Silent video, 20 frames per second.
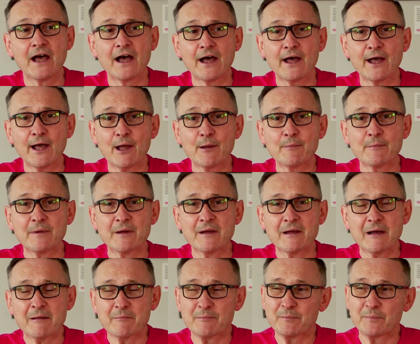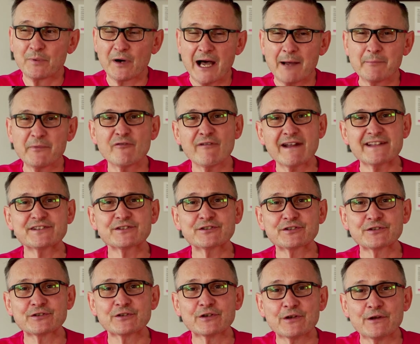But I'm a
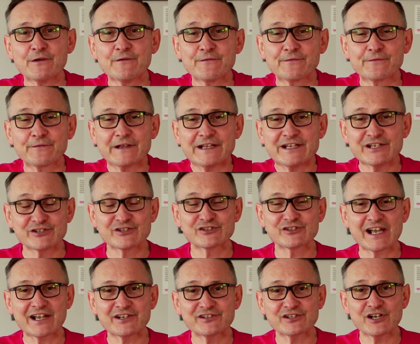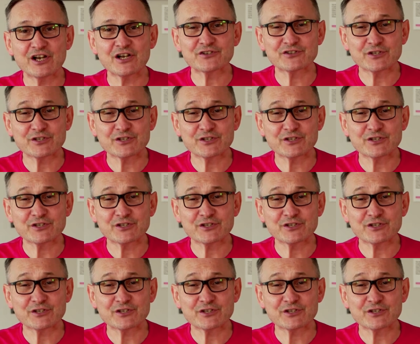resident of East Cheshire,